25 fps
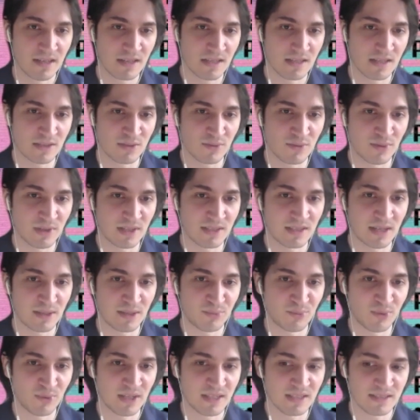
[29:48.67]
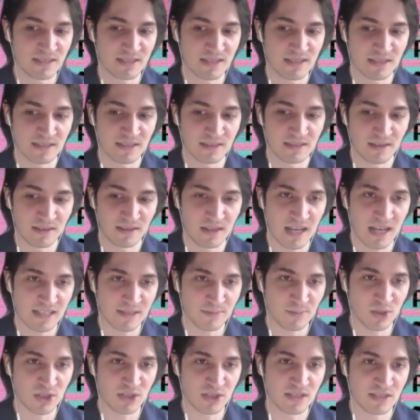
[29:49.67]
is the one that wins, and the last
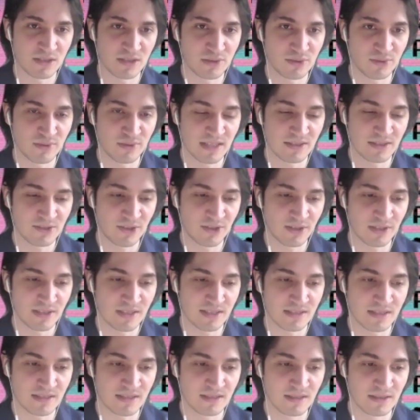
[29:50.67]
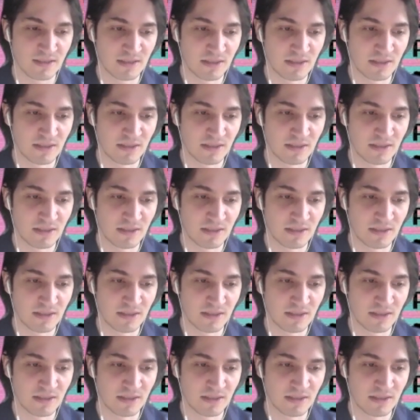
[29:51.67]
person to enter is